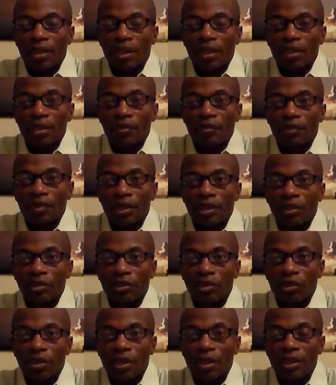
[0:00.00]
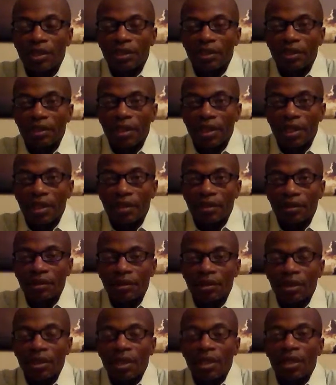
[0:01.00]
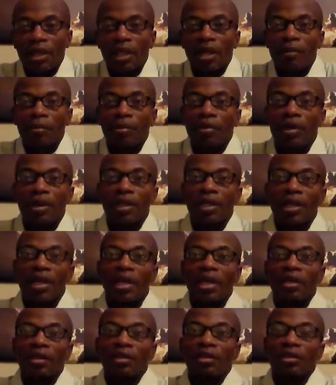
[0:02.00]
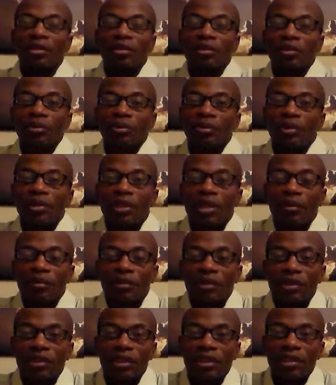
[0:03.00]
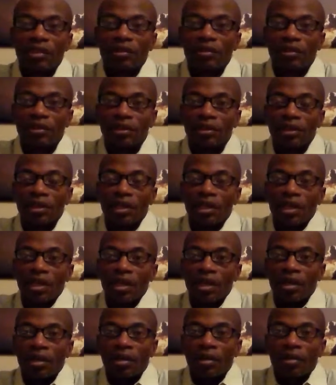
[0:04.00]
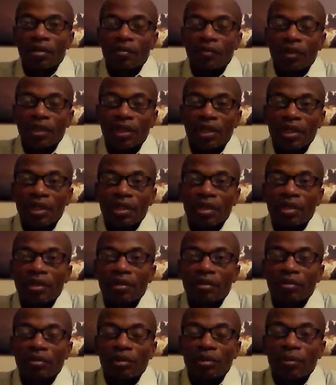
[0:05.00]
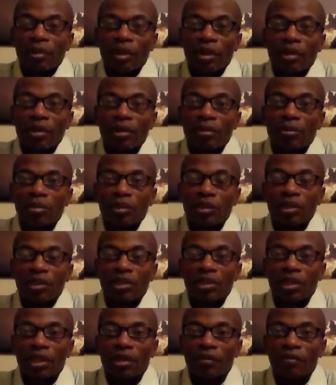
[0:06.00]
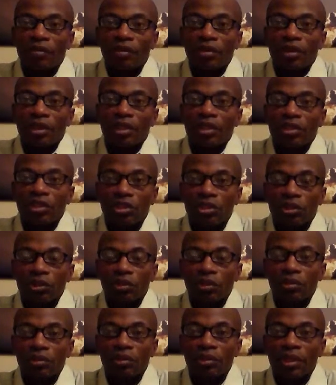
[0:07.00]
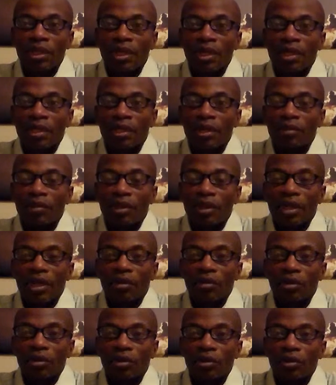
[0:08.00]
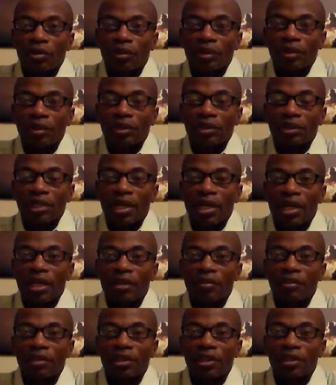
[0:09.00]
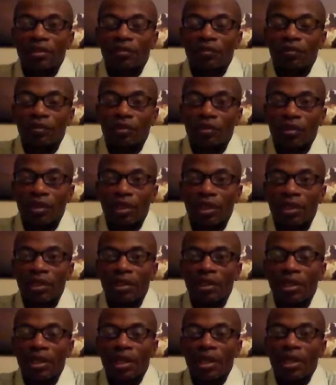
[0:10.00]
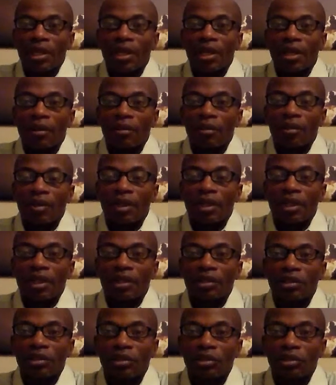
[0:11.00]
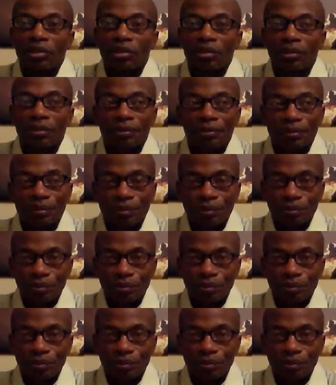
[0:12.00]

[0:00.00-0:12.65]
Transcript: I thank you for enjoying this net. And I pray that you come see us for the Repair of the Breach Comfort in June. That we'll have a glorious time. It's free. And I pray that you